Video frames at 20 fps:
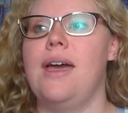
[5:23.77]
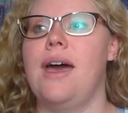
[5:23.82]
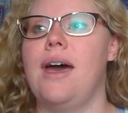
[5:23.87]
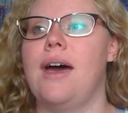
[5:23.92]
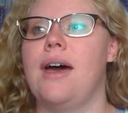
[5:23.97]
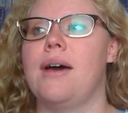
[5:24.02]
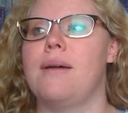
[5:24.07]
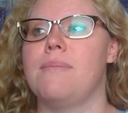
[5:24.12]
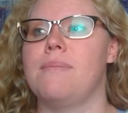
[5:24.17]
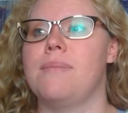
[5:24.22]

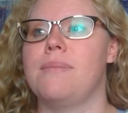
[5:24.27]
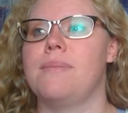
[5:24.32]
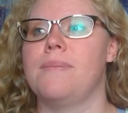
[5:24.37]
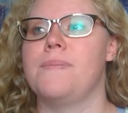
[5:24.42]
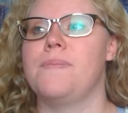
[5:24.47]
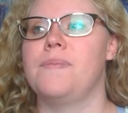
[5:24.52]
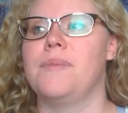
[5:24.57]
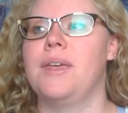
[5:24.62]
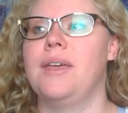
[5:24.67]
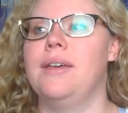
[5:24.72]

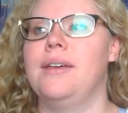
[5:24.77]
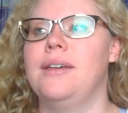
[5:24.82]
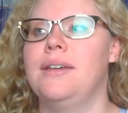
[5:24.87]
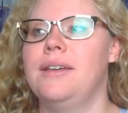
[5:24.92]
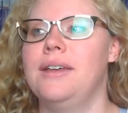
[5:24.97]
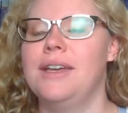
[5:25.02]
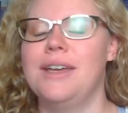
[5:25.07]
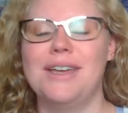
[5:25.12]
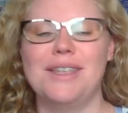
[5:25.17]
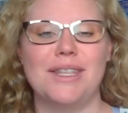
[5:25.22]

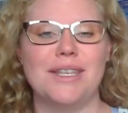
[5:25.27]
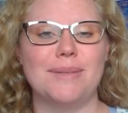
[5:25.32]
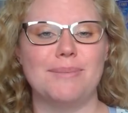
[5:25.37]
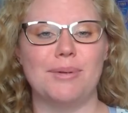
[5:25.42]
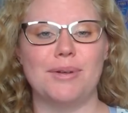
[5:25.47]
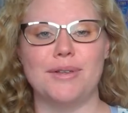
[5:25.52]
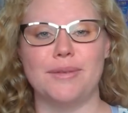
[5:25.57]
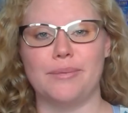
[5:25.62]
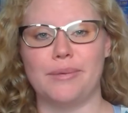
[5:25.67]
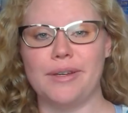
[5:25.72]
This
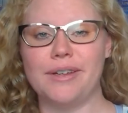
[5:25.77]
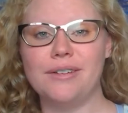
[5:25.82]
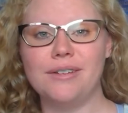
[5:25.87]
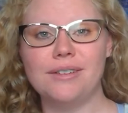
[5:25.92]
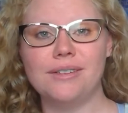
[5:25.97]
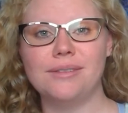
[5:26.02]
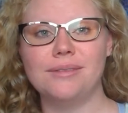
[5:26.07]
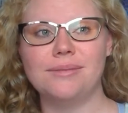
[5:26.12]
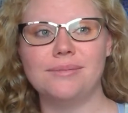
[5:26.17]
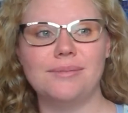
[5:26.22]
book is
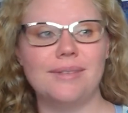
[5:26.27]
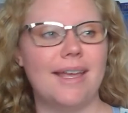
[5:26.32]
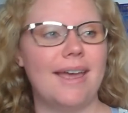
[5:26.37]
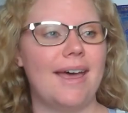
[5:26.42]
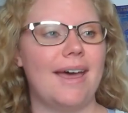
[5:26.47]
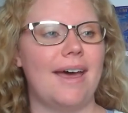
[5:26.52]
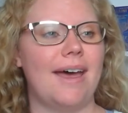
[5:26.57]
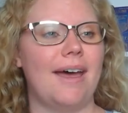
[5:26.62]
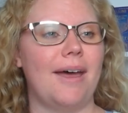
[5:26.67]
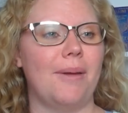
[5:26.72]
weird.
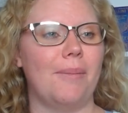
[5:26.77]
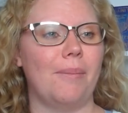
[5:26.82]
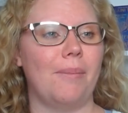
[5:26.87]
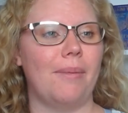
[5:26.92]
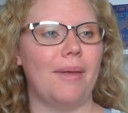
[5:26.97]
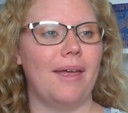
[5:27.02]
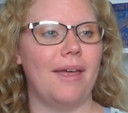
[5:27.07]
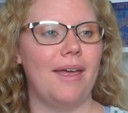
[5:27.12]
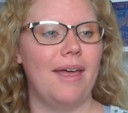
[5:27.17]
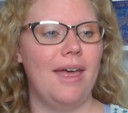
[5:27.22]

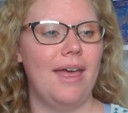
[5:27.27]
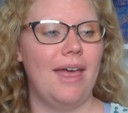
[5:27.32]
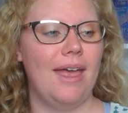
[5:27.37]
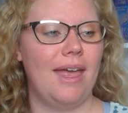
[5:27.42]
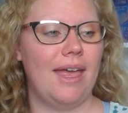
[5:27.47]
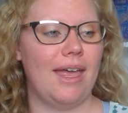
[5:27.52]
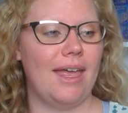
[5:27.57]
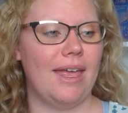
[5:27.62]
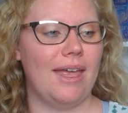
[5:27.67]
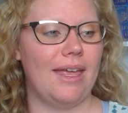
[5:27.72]

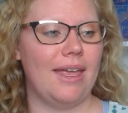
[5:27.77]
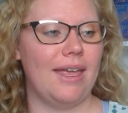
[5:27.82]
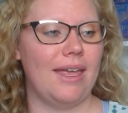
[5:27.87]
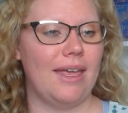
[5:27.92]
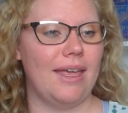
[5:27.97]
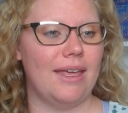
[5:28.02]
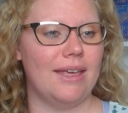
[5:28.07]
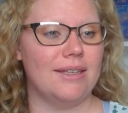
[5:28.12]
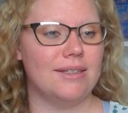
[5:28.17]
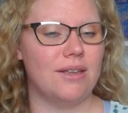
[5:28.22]
It
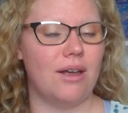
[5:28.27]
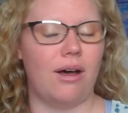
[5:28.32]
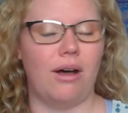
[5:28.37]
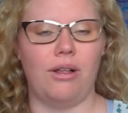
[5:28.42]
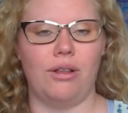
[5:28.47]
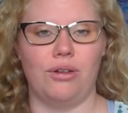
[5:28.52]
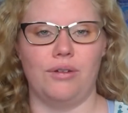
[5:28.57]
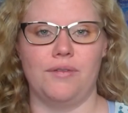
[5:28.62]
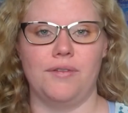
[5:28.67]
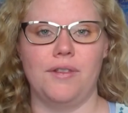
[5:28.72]
is
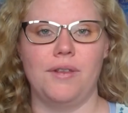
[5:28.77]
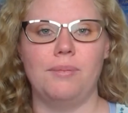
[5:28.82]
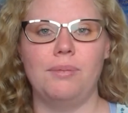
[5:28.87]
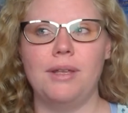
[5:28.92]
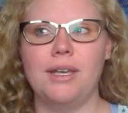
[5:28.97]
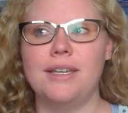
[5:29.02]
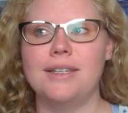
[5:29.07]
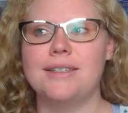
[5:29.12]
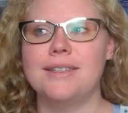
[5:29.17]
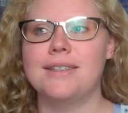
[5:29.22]
all over the
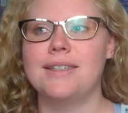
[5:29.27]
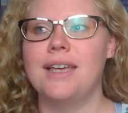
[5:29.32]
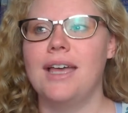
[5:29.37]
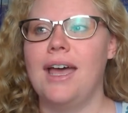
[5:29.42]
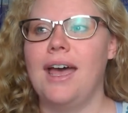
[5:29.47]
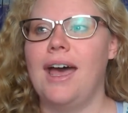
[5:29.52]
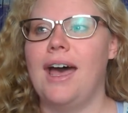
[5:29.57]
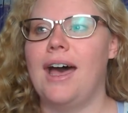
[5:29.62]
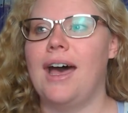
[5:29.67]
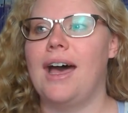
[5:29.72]
place.
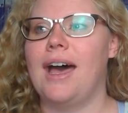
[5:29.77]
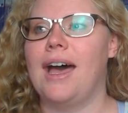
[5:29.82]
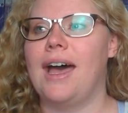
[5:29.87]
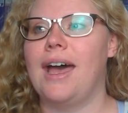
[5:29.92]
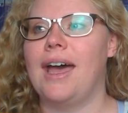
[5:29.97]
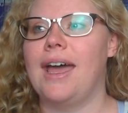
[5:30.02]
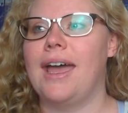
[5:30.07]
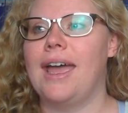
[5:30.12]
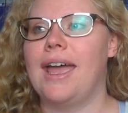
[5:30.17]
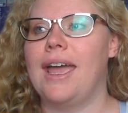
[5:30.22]

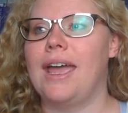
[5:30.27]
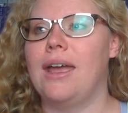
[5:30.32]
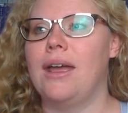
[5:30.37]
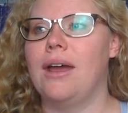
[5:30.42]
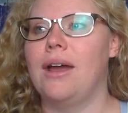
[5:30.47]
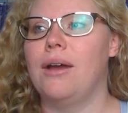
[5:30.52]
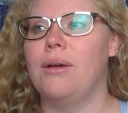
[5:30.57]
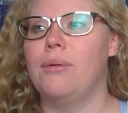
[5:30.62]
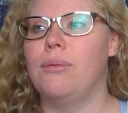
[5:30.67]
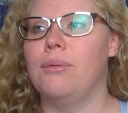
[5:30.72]

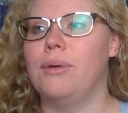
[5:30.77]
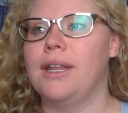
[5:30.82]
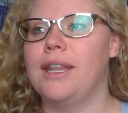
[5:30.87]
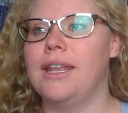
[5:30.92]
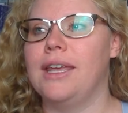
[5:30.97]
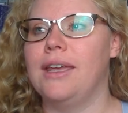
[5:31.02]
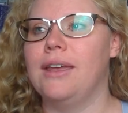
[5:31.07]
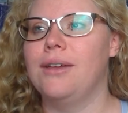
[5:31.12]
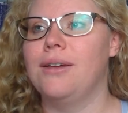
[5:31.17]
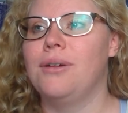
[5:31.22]
I
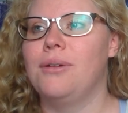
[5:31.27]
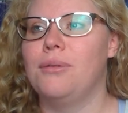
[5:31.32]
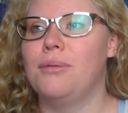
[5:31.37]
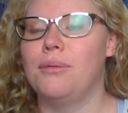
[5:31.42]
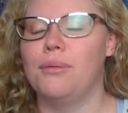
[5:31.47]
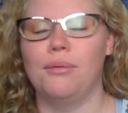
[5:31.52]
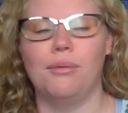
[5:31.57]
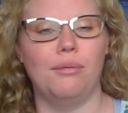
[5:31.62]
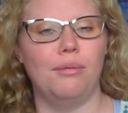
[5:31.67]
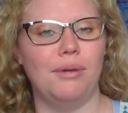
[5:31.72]
really,
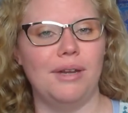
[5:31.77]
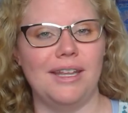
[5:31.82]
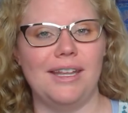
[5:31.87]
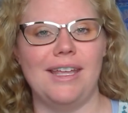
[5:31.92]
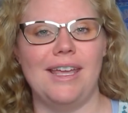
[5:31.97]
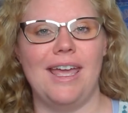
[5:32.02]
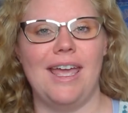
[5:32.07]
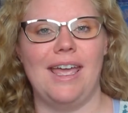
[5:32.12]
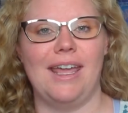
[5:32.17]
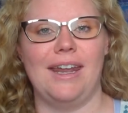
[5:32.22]

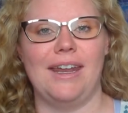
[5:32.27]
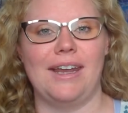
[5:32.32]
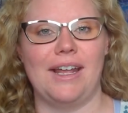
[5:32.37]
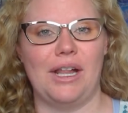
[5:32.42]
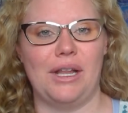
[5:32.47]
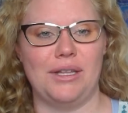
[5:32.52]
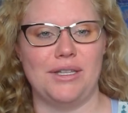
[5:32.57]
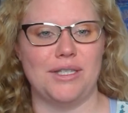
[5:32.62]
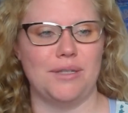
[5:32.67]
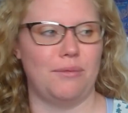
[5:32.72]
really hated
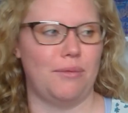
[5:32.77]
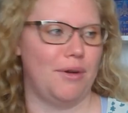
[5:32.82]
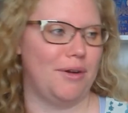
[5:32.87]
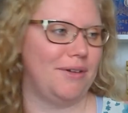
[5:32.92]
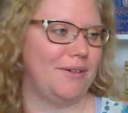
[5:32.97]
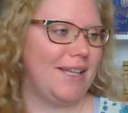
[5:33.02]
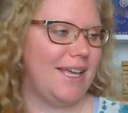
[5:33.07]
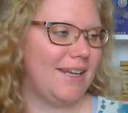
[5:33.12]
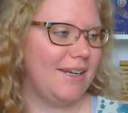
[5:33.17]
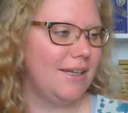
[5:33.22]
Alice in
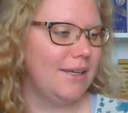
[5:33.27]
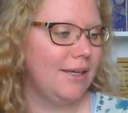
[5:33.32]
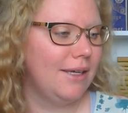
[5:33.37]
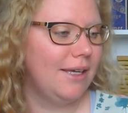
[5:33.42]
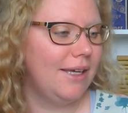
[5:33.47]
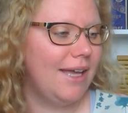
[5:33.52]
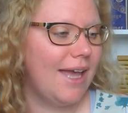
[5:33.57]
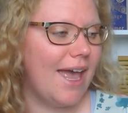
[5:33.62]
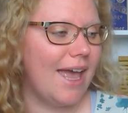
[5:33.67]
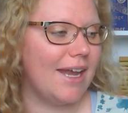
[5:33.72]
Wonderland.
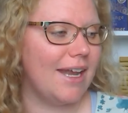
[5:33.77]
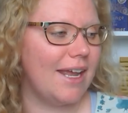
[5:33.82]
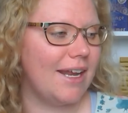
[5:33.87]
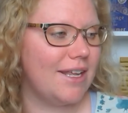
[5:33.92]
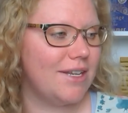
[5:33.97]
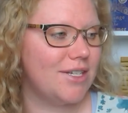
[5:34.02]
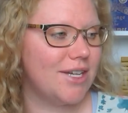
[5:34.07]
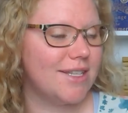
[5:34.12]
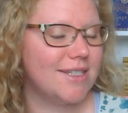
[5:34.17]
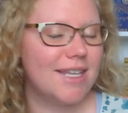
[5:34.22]
And
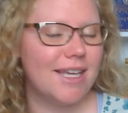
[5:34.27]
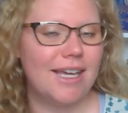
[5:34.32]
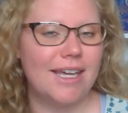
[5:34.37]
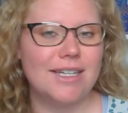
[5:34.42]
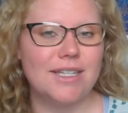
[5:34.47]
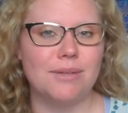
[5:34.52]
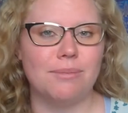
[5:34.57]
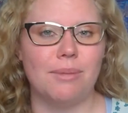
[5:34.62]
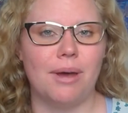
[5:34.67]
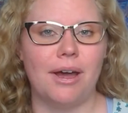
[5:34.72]
any chance I
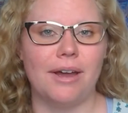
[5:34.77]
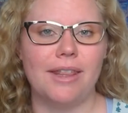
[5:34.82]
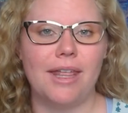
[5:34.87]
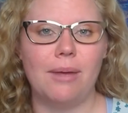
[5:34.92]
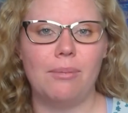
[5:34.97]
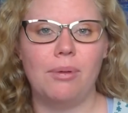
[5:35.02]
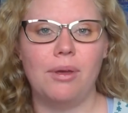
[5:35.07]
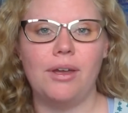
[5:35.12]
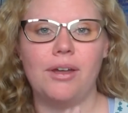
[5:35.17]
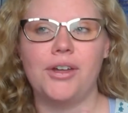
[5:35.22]
get to mock
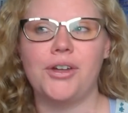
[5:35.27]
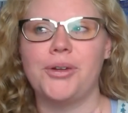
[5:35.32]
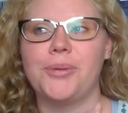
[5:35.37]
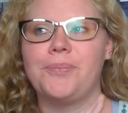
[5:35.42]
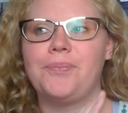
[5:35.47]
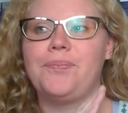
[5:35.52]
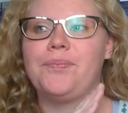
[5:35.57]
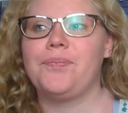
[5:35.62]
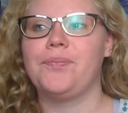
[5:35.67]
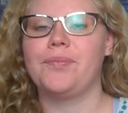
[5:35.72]
that book,
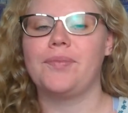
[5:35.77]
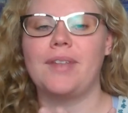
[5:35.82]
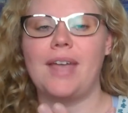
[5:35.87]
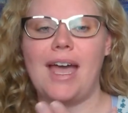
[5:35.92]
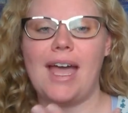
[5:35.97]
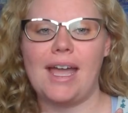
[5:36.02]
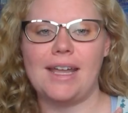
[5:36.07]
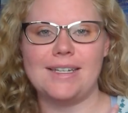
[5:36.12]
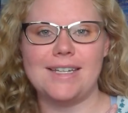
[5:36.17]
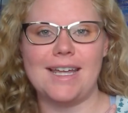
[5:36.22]

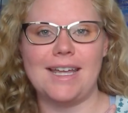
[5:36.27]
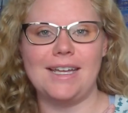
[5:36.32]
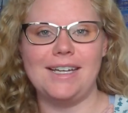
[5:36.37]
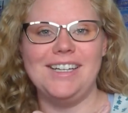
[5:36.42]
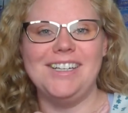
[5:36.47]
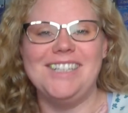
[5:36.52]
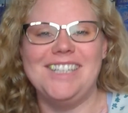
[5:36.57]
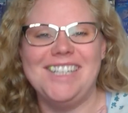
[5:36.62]
I take.